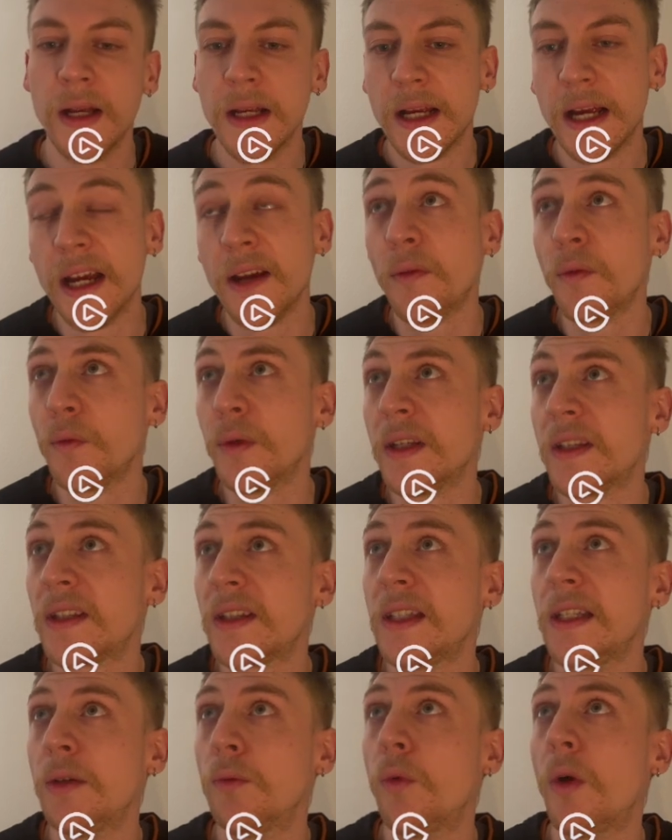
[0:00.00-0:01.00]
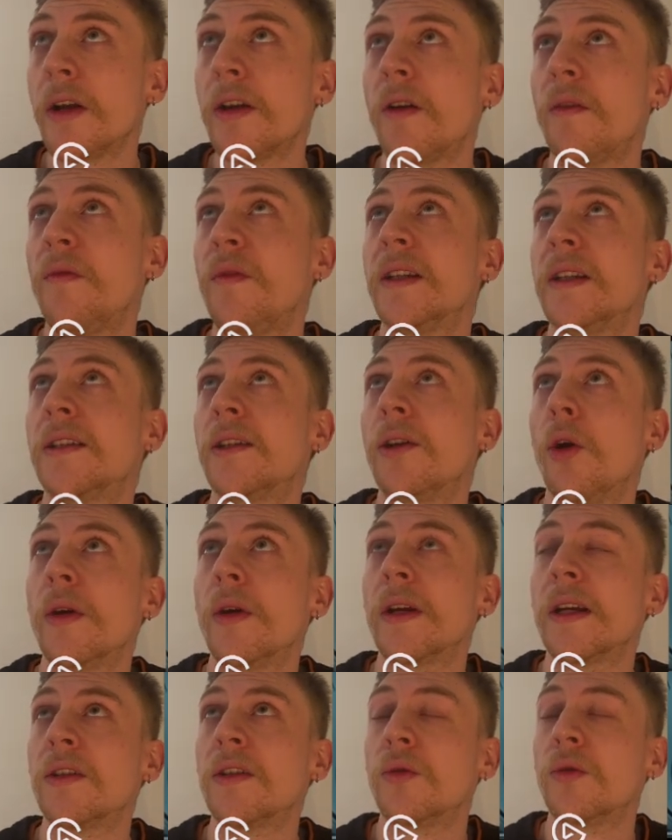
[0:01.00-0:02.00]
If we see one of it
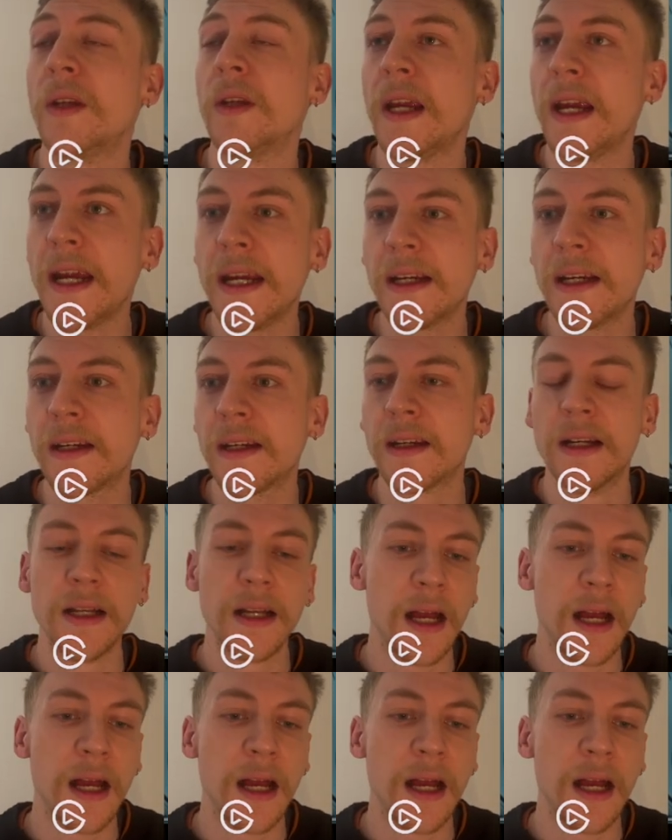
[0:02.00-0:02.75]
going into the ink,